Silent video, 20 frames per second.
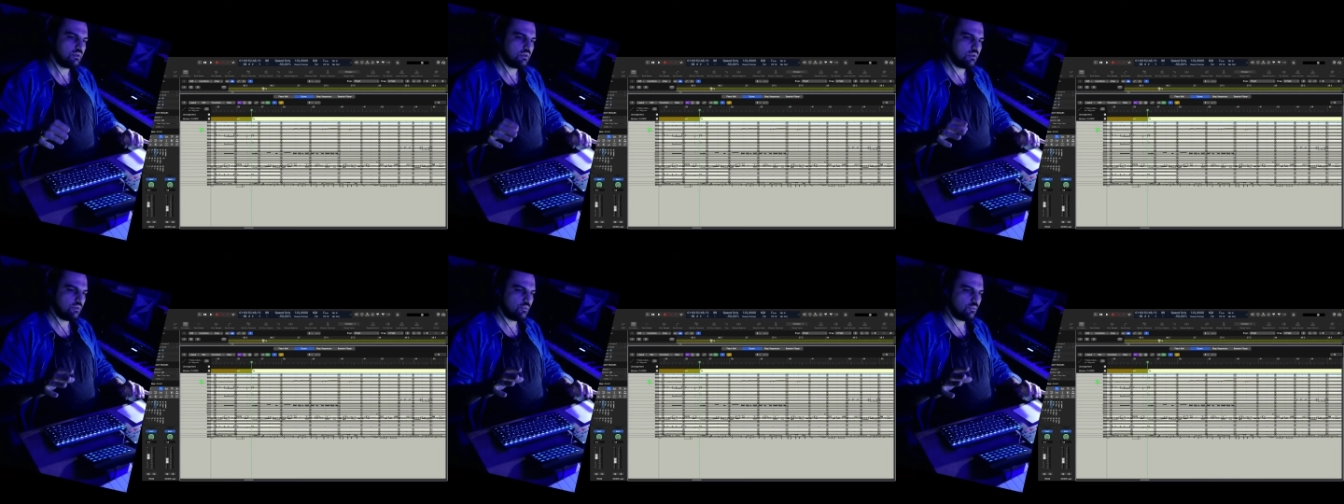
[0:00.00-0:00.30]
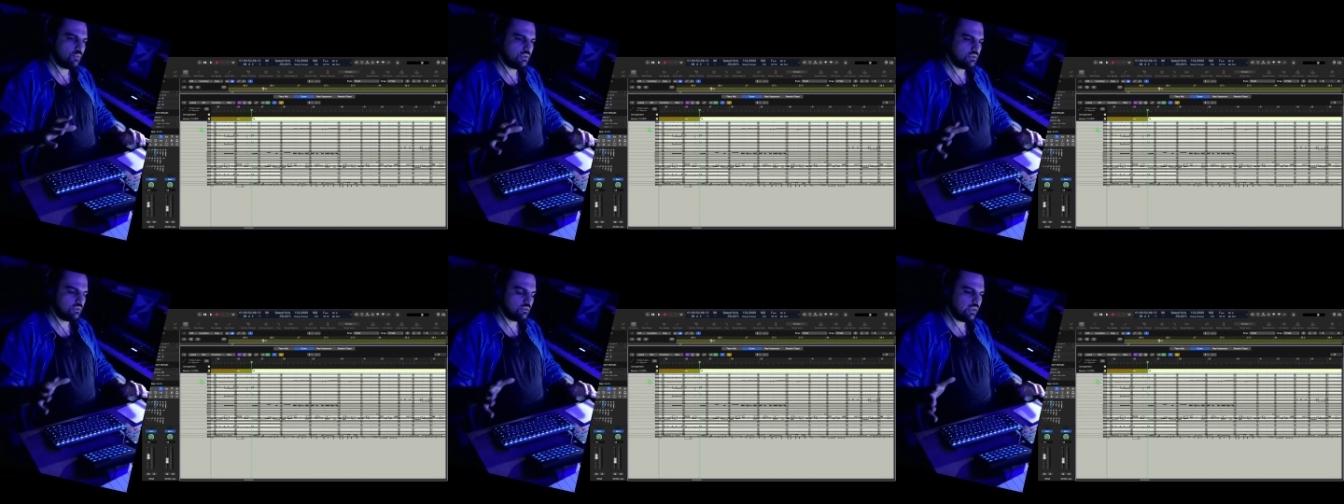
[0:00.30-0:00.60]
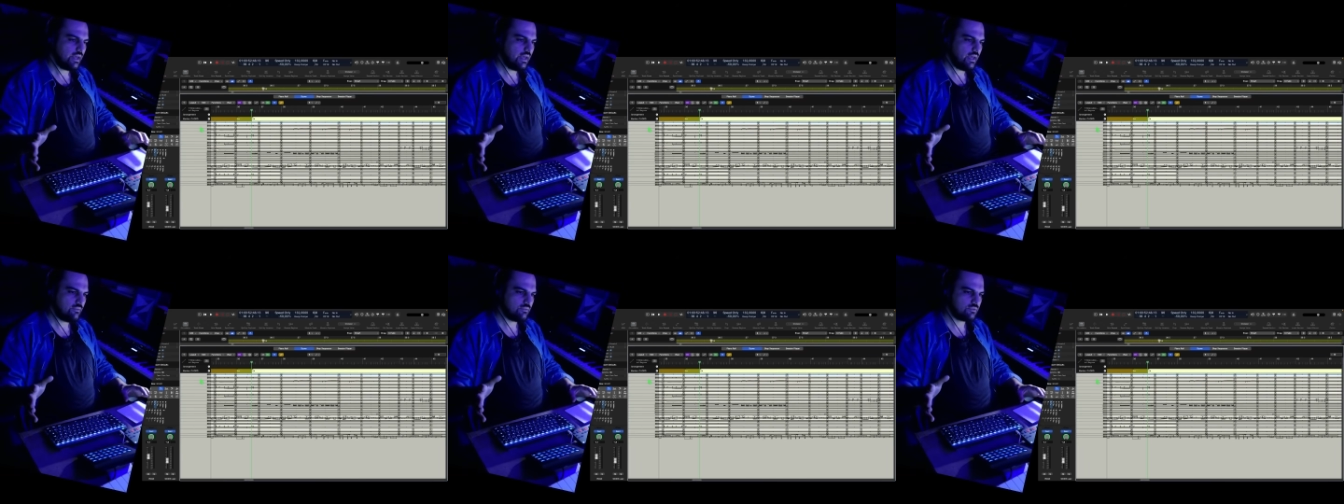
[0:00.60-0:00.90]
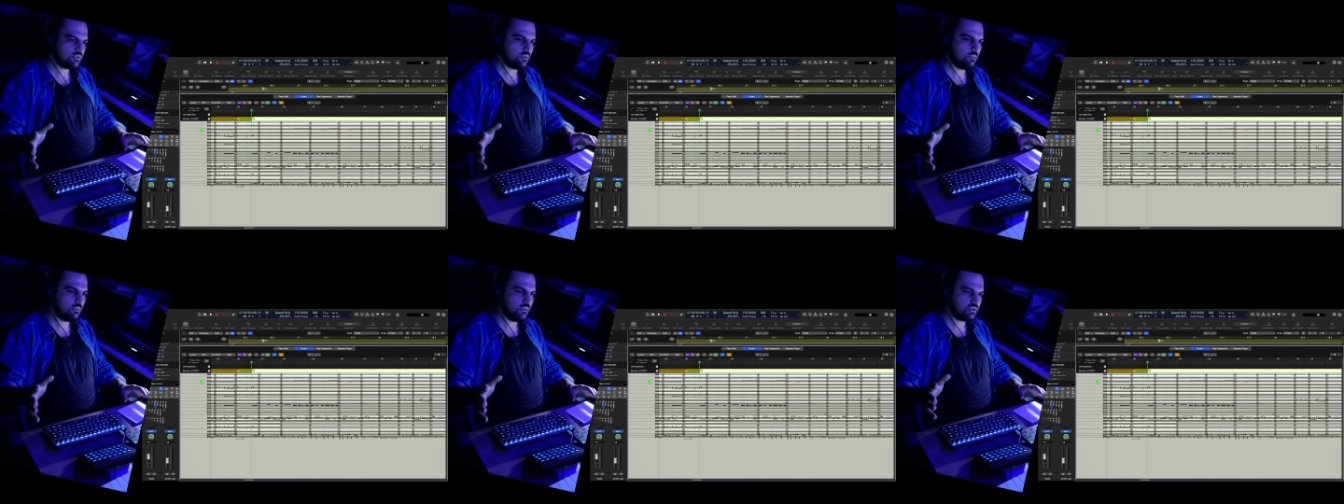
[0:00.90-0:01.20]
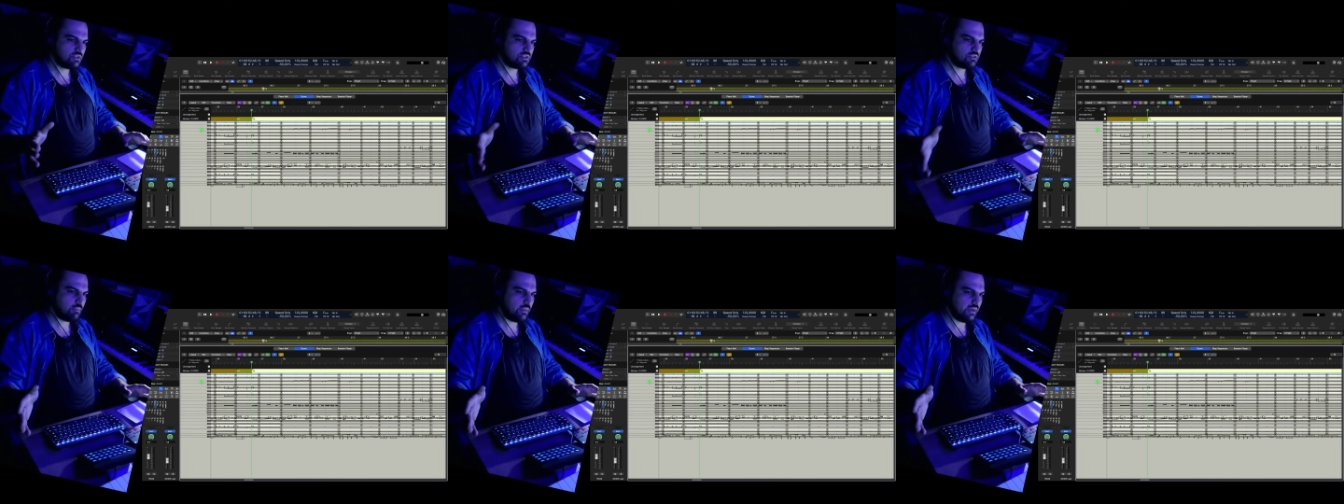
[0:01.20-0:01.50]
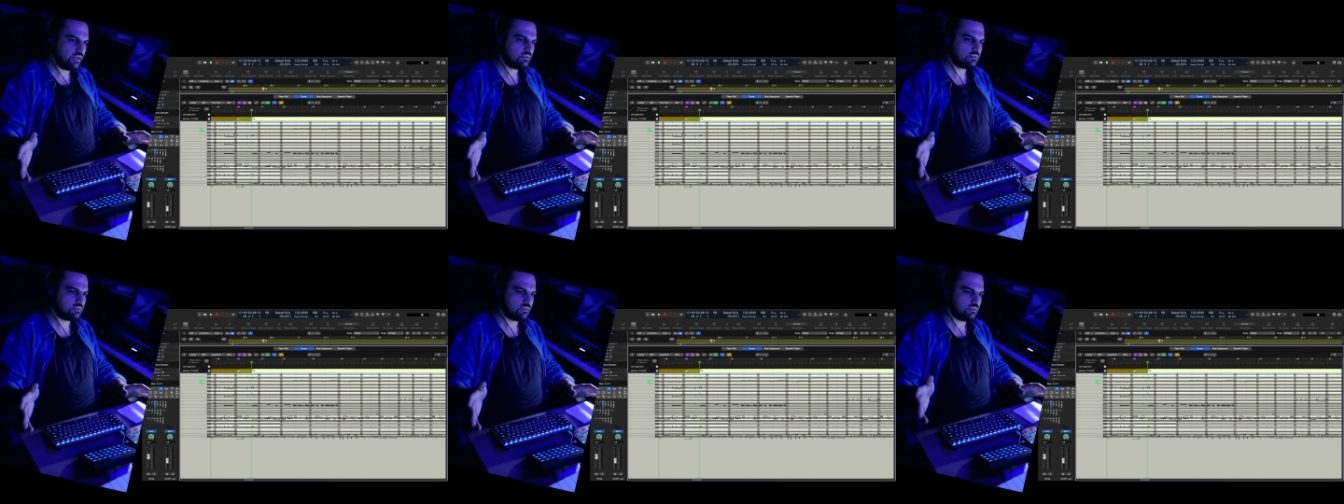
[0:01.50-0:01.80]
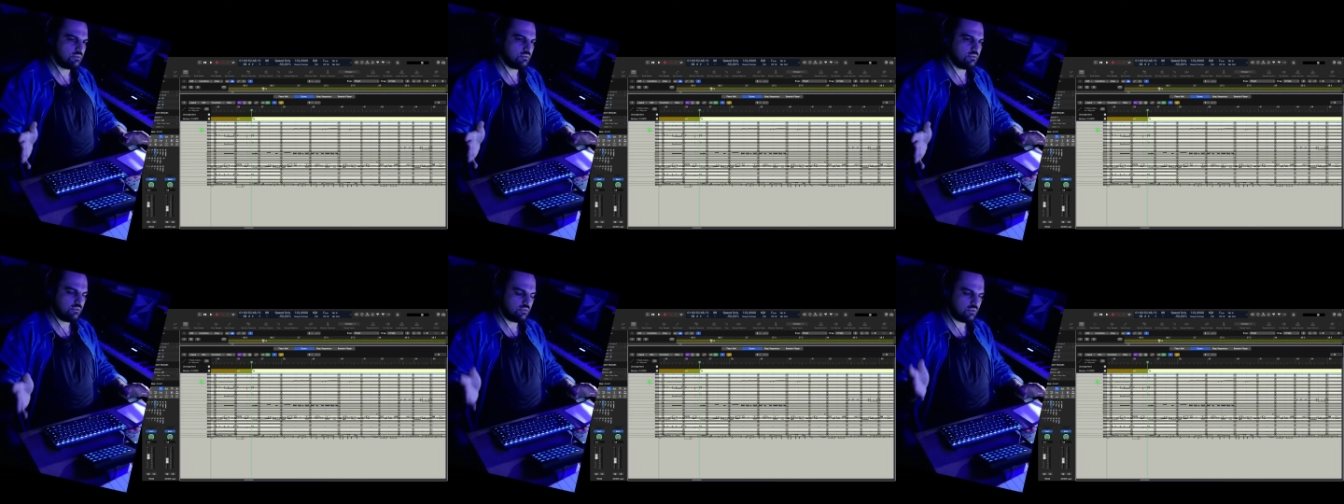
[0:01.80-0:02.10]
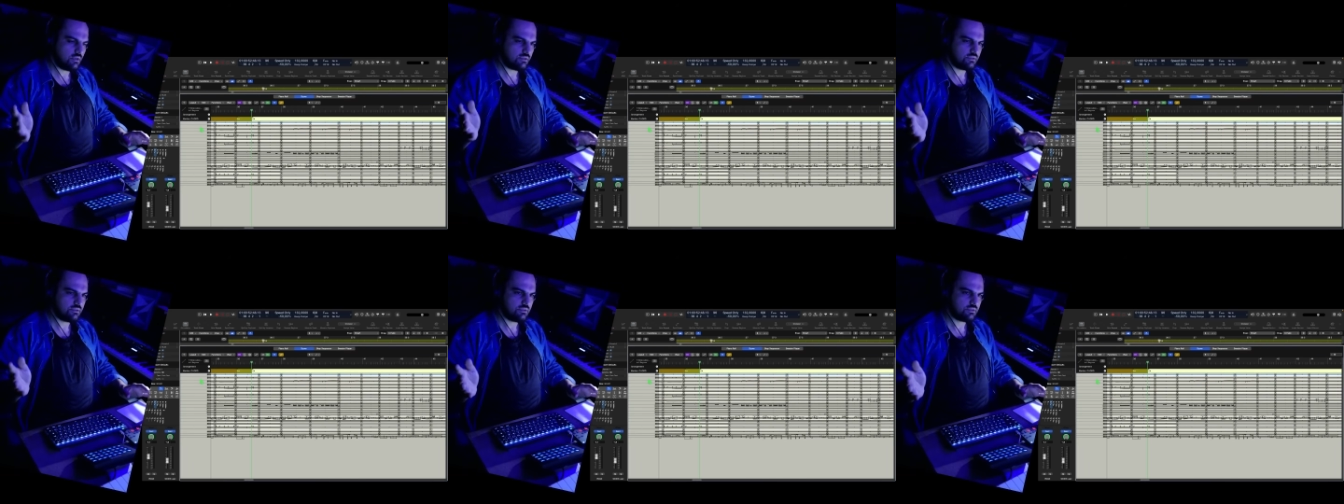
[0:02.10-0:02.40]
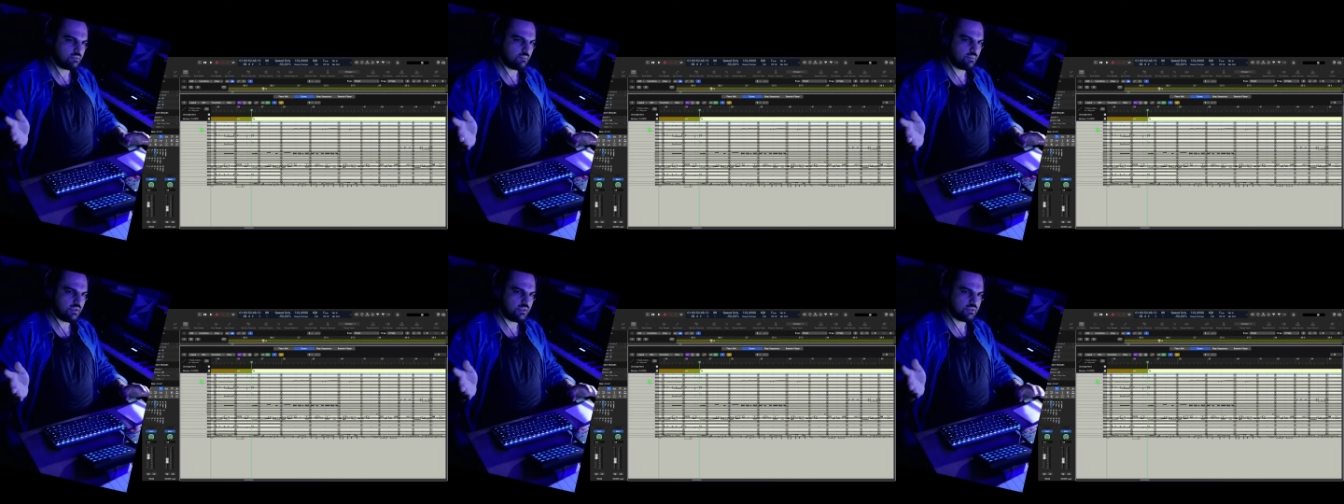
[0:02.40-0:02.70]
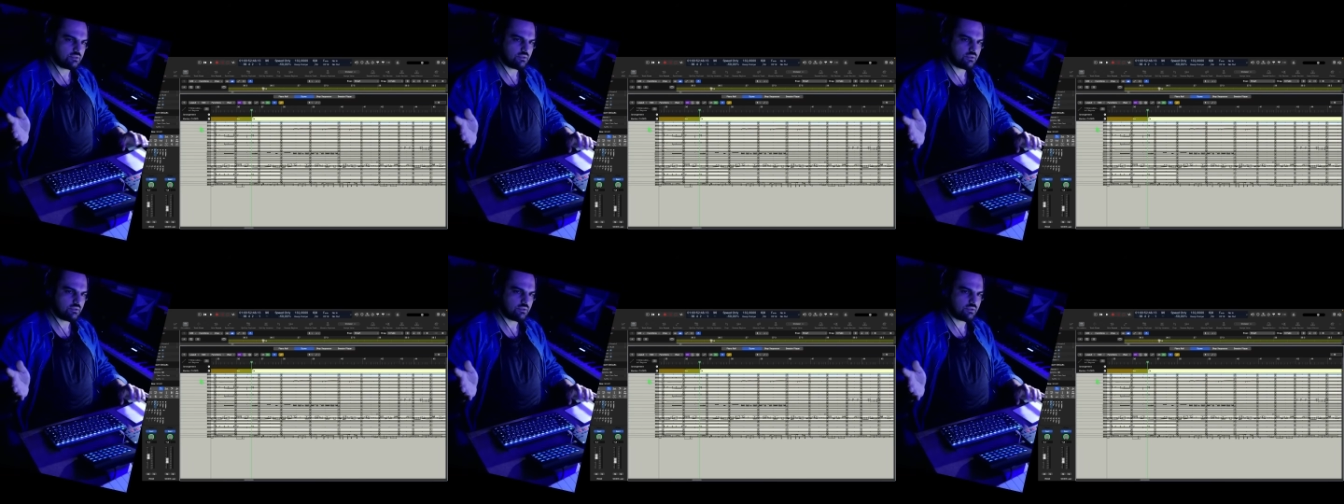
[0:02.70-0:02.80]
we don't have so much space in our displays.